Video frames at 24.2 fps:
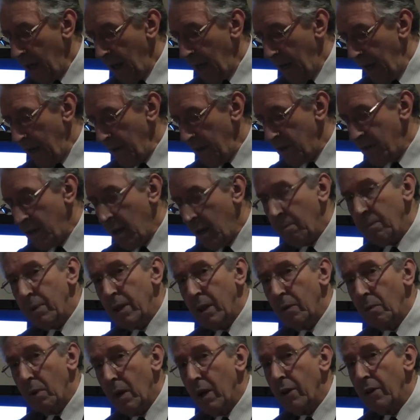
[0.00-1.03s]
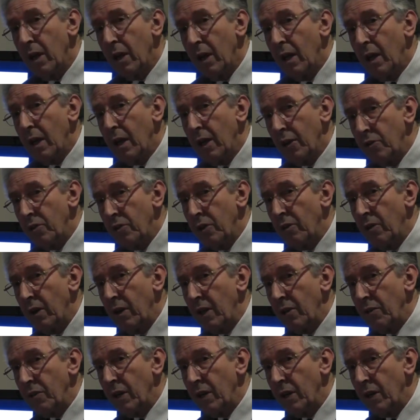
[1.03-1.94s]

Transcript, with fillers: is something worth considering.